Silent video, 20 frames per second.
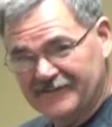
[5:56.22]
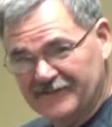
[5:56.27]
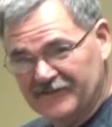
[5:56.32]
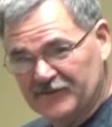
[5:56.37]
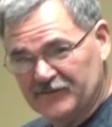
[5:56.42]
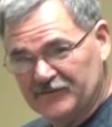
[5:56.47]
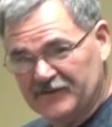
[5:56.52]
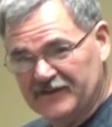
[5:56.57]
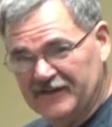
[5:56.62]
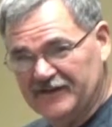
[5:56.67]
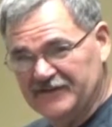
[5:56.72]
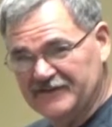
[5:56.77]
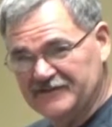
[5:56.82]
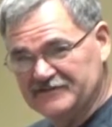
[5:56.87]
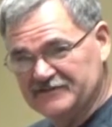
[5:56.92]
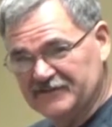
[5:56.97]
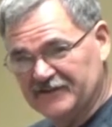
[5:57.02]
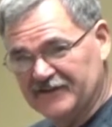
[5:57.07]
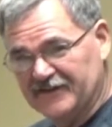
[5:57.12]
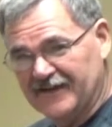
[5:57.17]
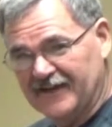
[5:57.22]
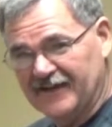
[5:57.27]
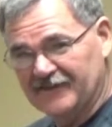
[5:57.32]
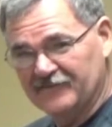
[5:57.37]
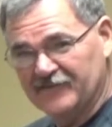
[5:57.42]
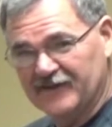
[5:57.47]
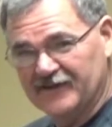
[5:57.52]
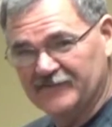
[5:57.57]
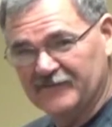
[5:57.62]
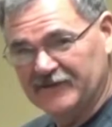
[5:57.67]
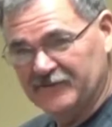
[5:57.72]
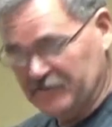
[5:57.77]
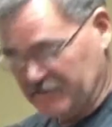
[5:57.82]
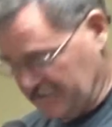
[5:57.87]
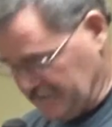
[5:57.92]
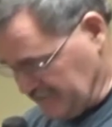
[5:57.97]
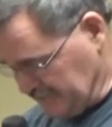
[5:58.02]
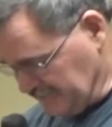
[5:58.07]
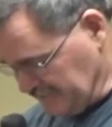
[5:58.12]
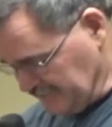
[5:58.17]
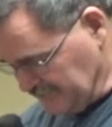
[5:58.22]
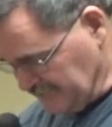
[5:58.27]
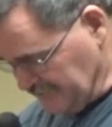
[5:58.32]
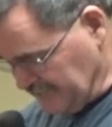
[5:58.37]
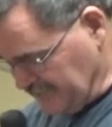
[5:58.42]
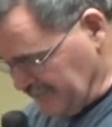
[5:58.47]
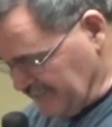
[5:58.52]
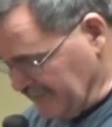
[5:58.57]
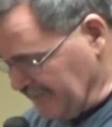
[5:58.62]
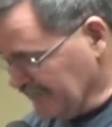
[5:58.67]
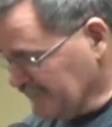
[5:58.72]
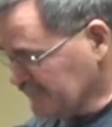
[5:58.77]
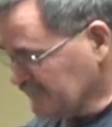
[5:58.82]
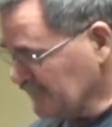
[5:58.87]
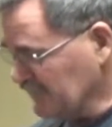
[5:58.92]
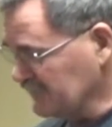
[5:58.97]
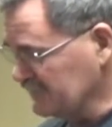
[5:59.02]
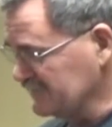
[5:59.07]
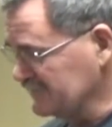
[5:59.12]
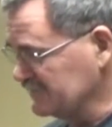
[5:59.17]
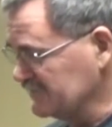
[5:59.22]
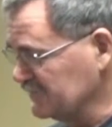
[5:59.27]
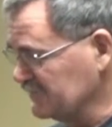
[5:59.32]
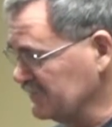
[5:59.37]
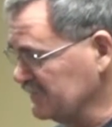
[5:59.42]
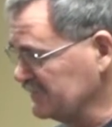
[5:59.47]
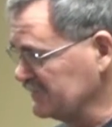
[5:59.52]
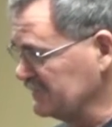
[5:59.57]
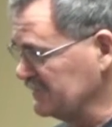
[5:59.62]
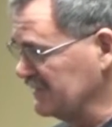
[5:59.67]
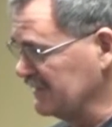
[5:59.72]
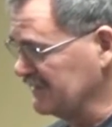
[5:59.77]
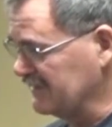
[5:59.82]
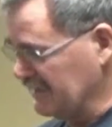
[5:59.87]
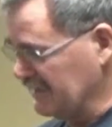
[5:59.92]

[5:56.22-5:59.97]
know Kenny's gonna laugh at me because I've told this story so many